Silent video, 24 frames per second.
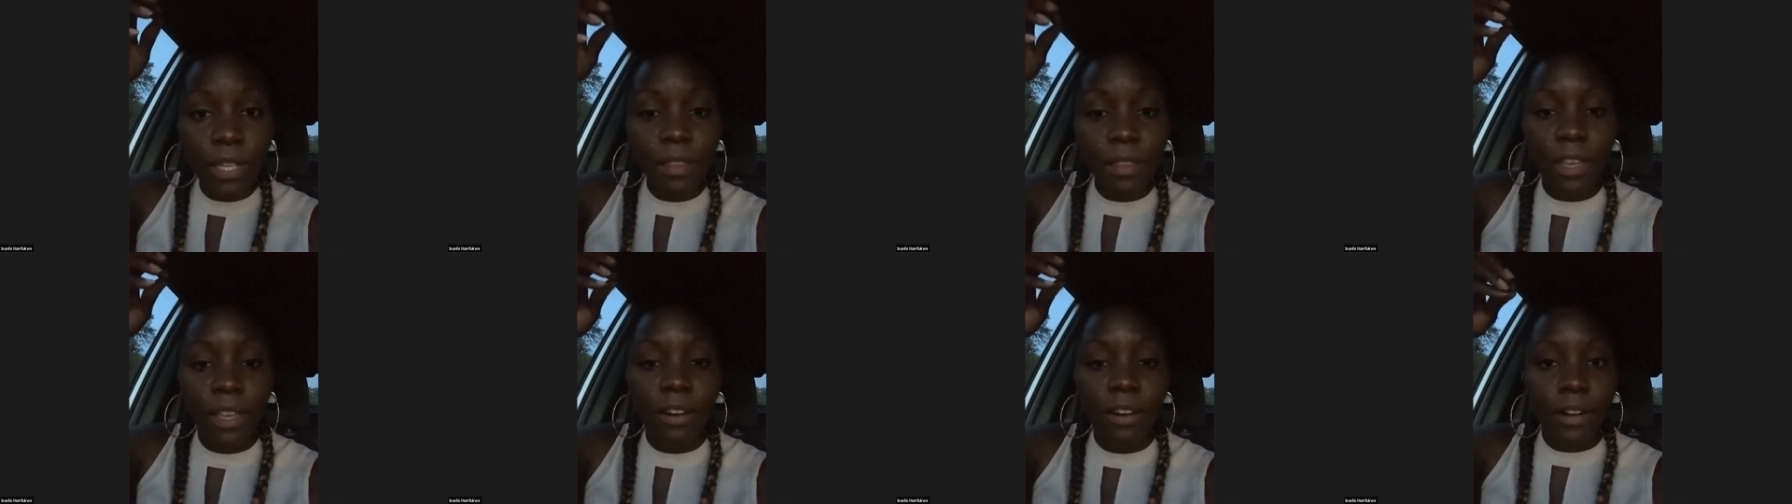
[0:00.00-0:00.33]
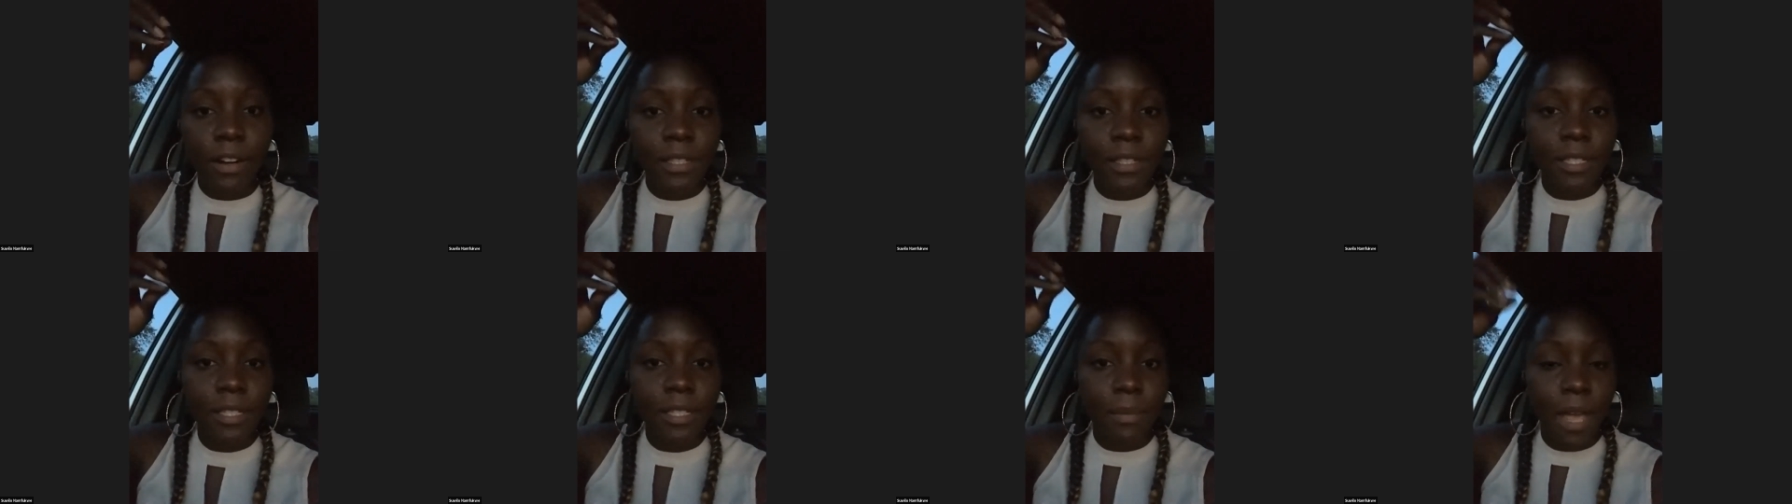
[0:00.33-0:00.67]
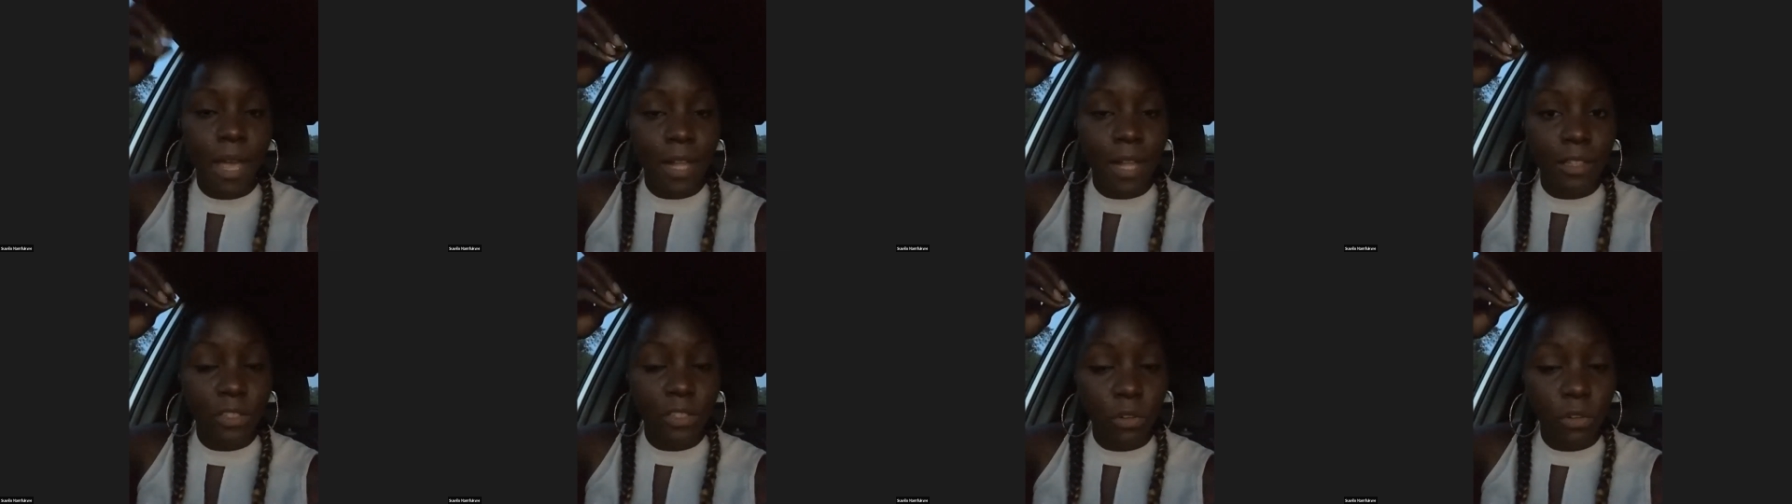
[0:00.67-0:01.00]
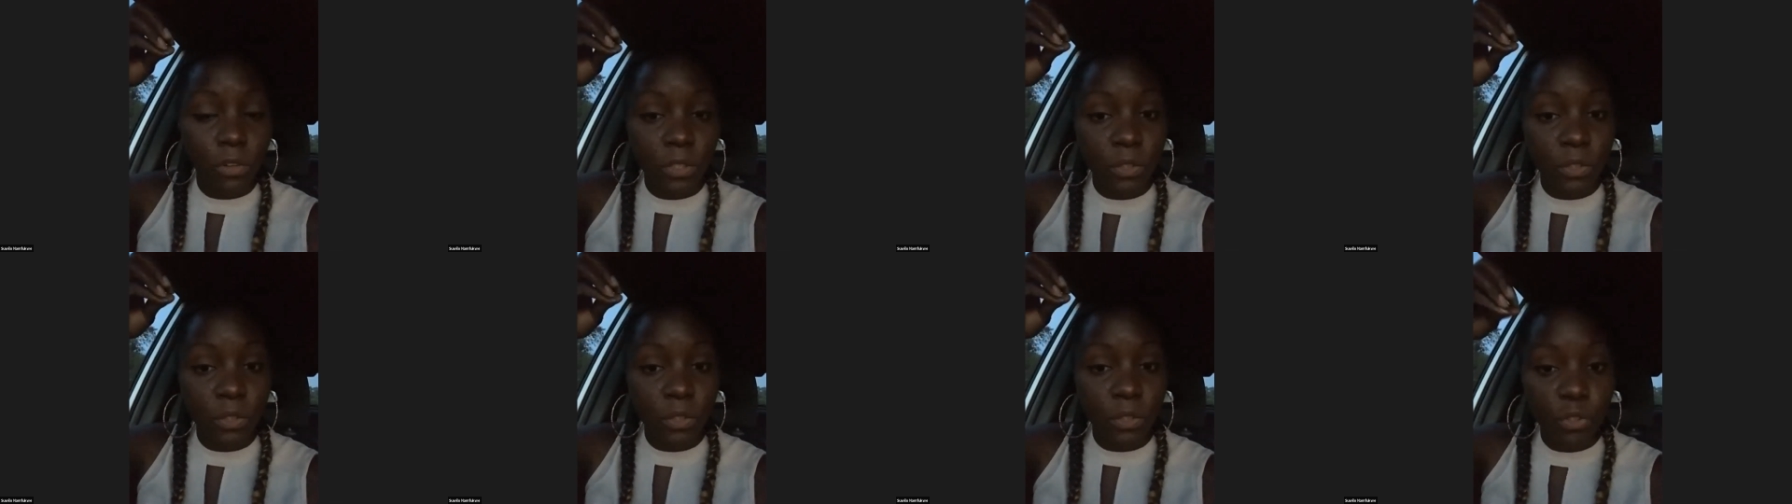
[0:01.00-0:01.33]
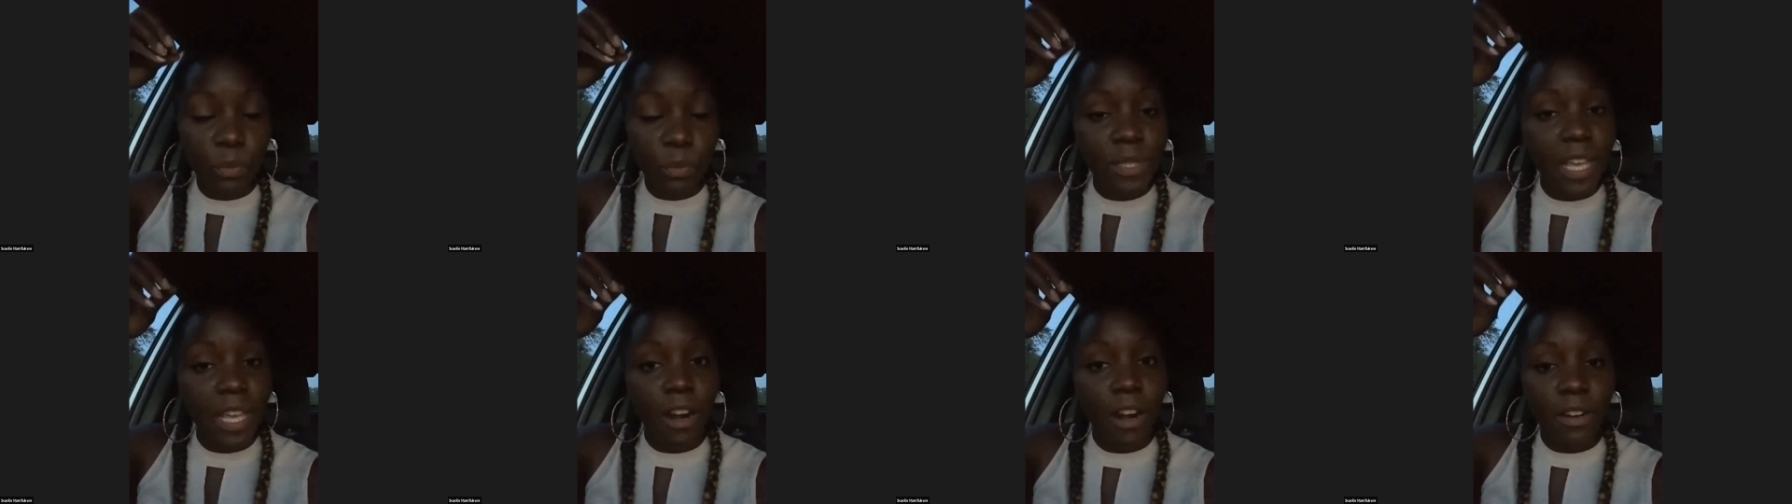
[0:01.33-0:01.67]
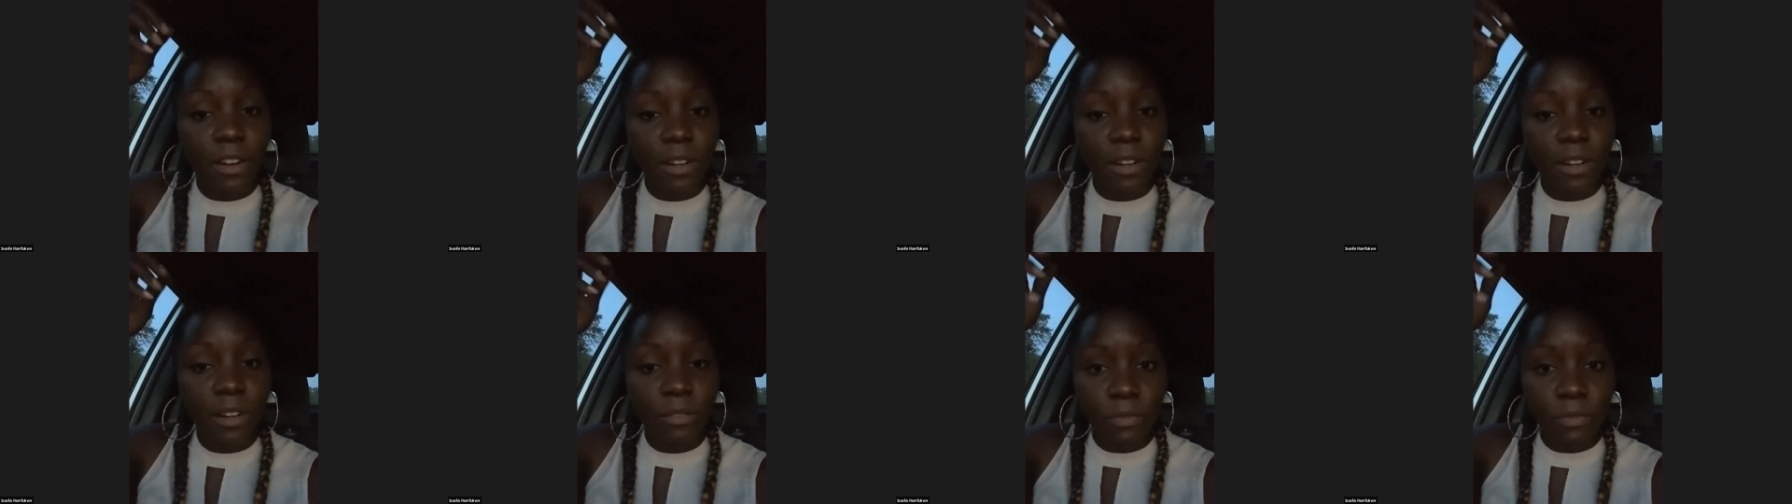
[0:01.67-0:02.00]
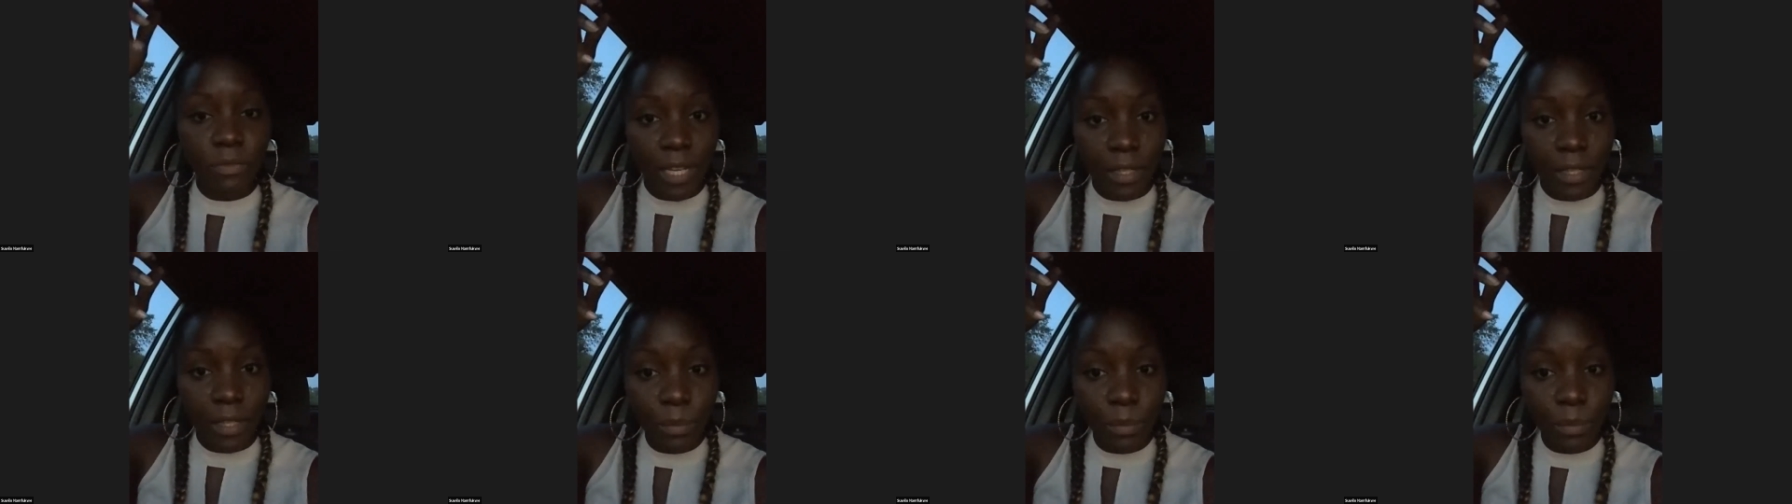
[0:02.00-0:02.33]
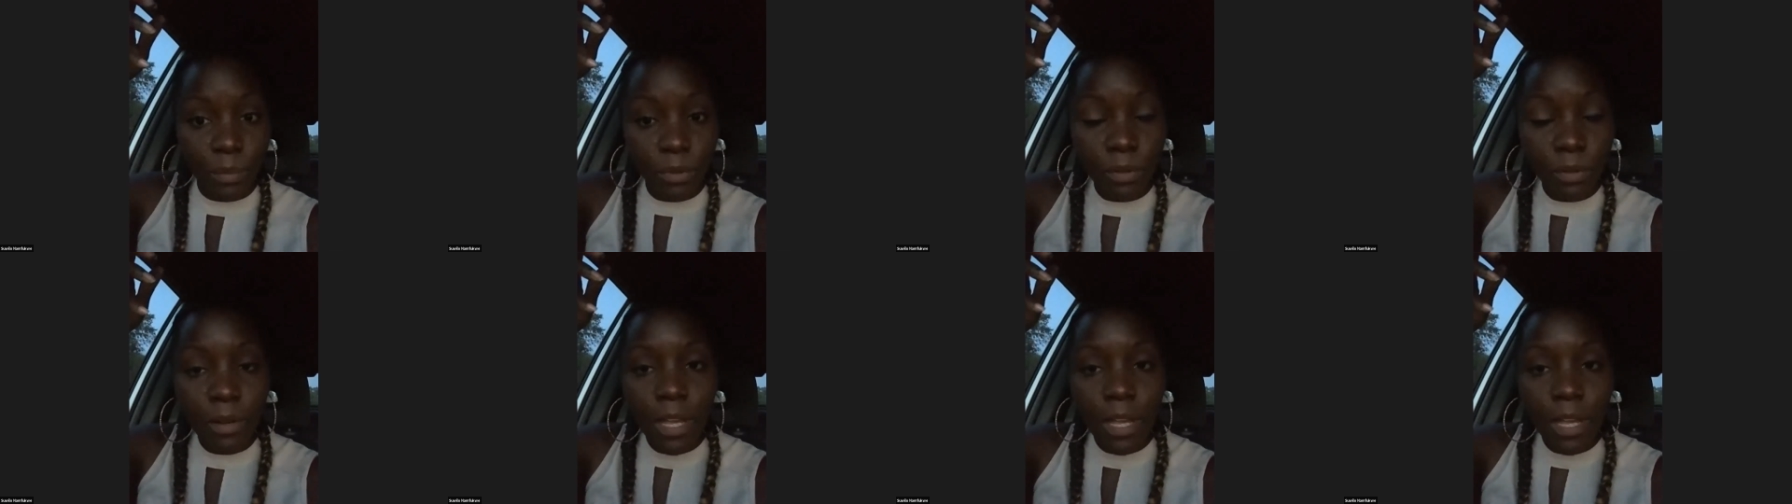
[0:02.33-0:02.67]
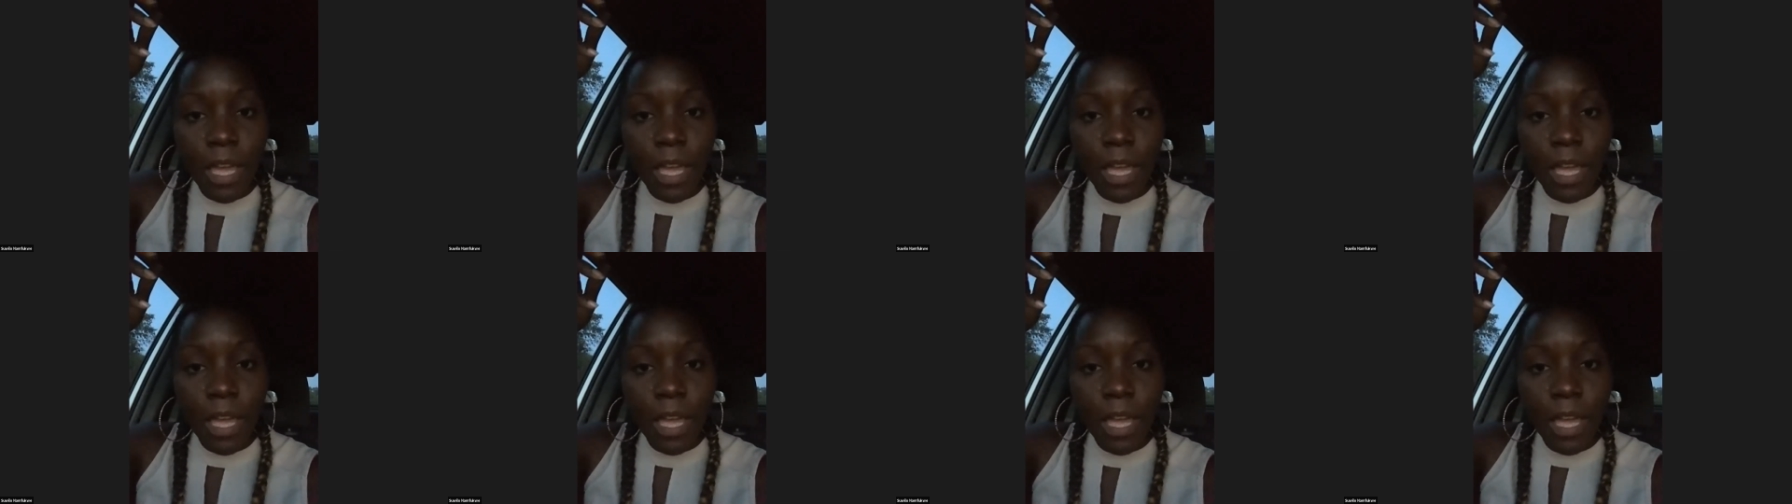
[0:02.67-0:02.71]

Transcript: there are some Al-Anon groups that are available.